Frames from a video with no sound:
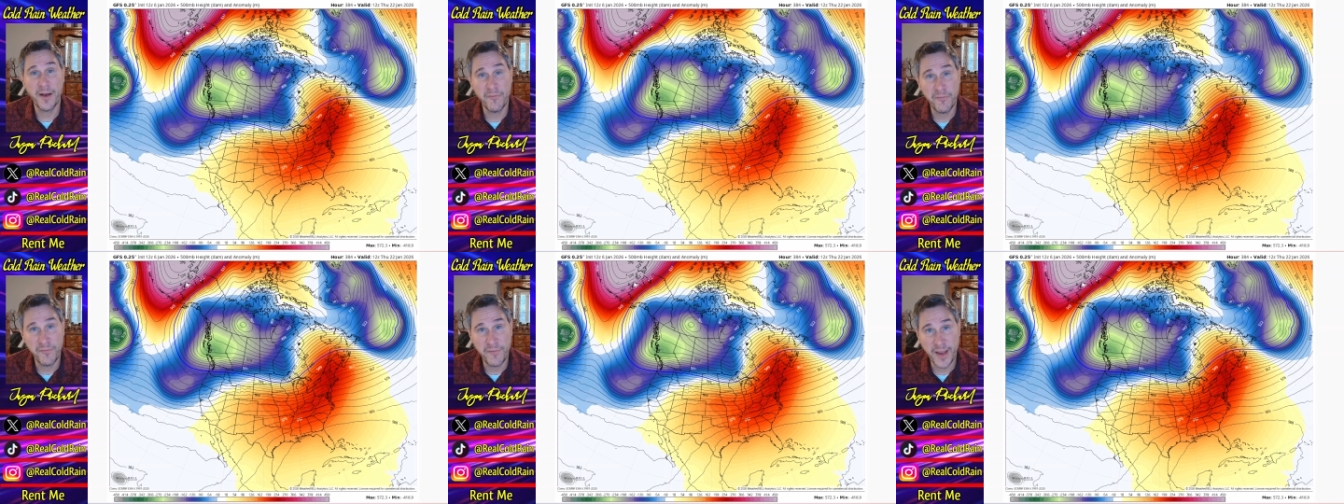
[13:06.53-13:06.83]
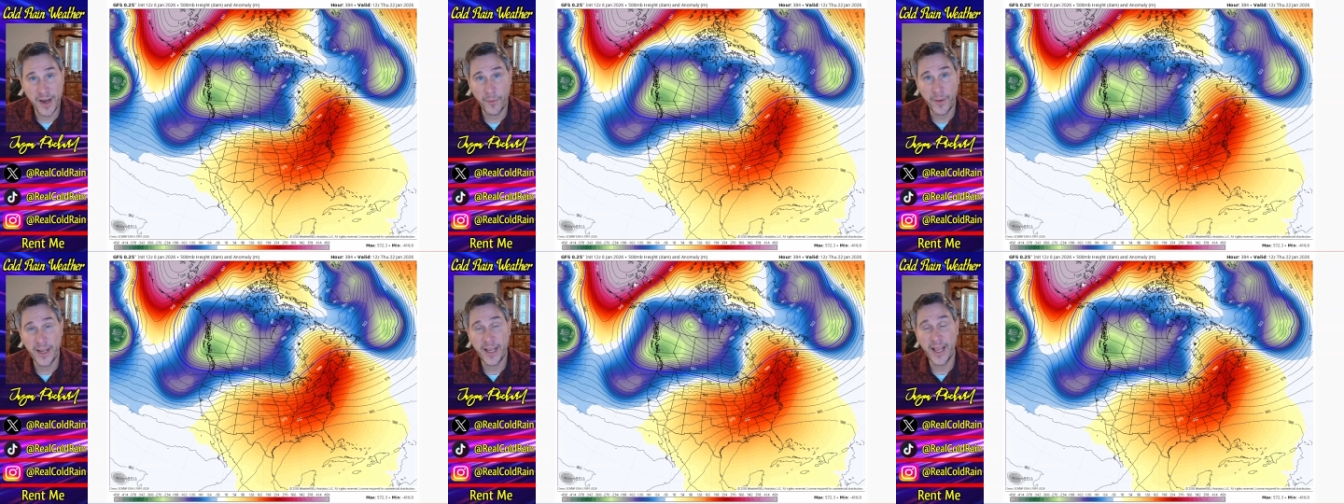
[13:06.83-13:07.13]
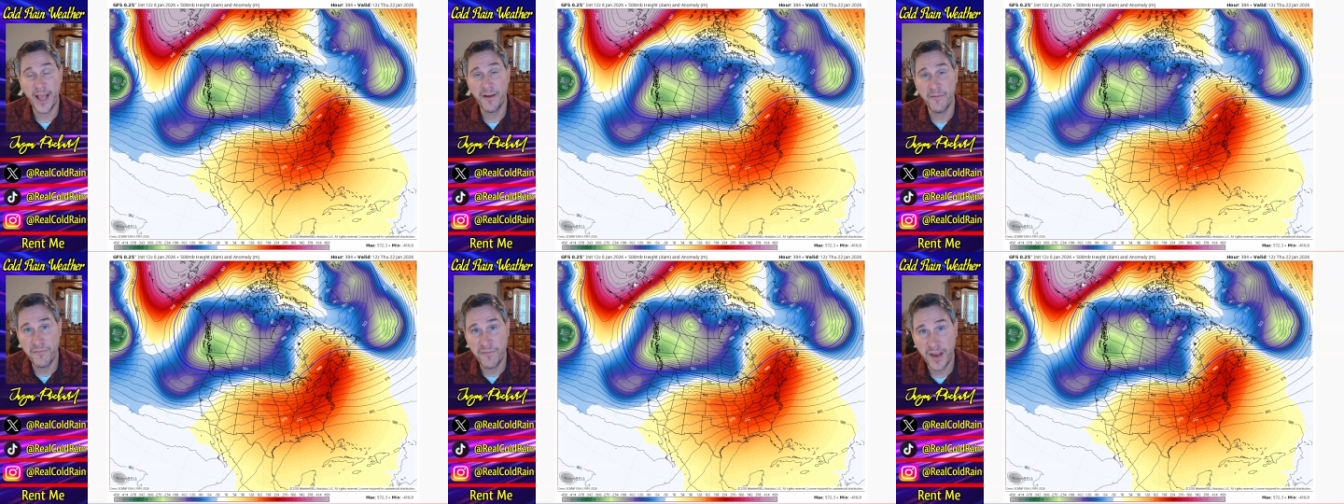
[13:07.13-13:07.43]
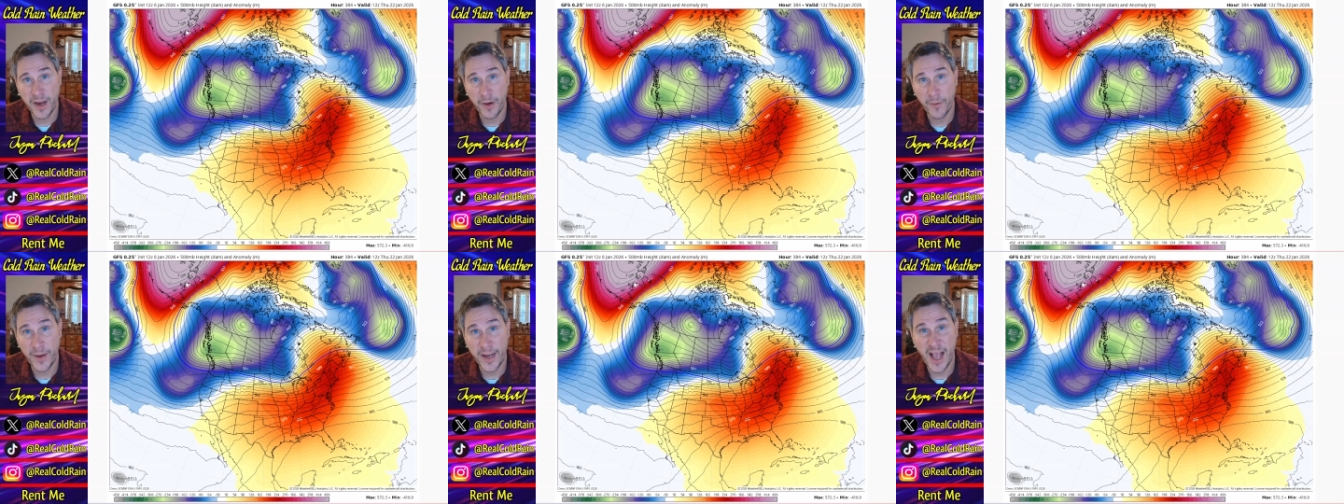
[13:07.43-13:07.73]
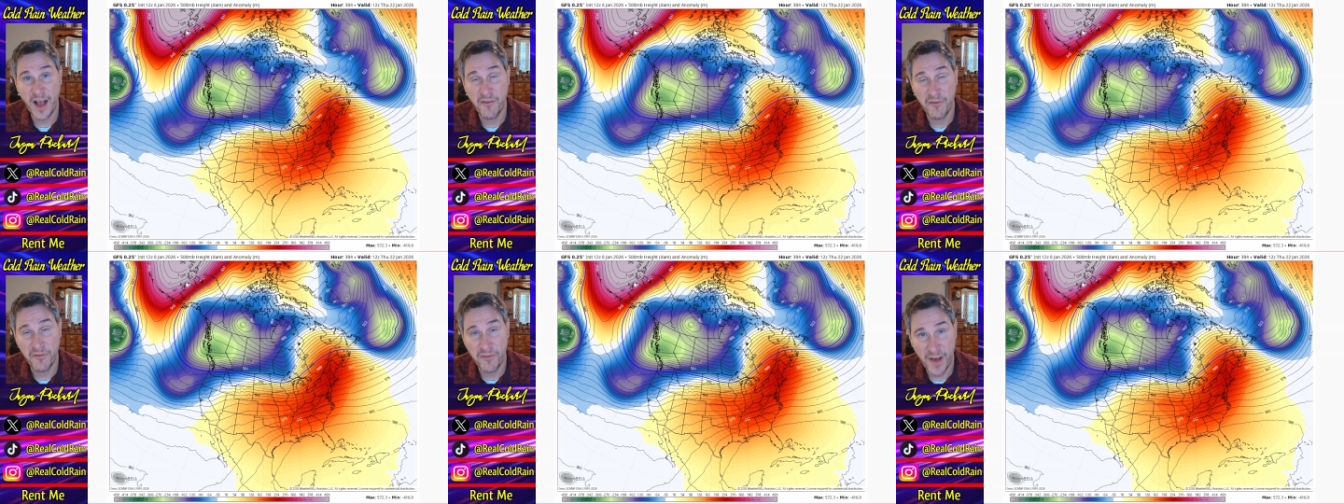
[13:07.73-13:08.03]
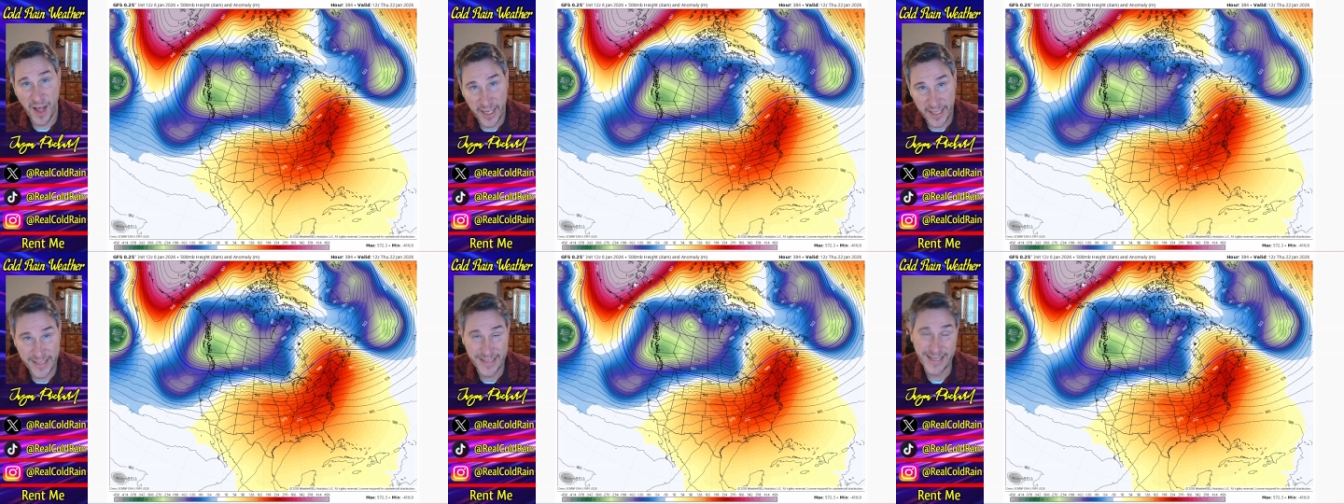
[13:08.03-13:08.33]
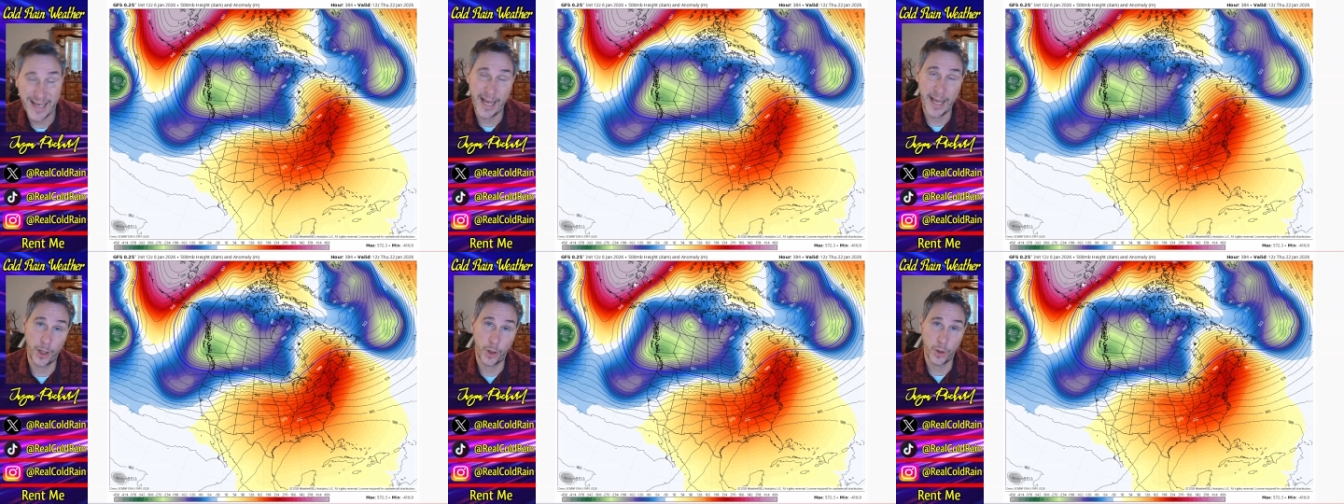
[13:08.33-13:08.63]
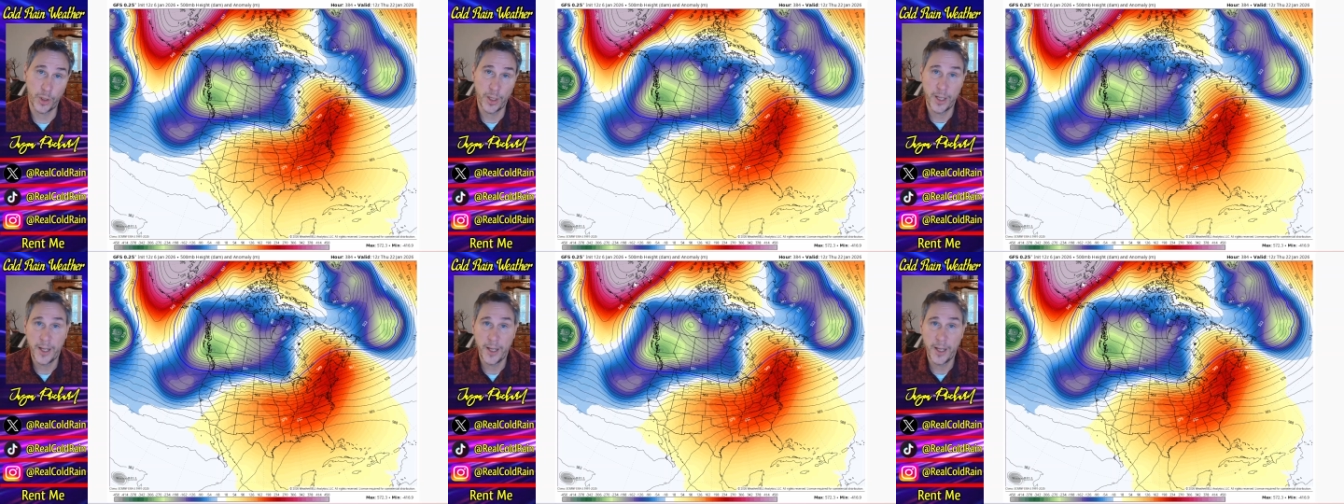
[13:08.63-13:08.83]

very, very volatile.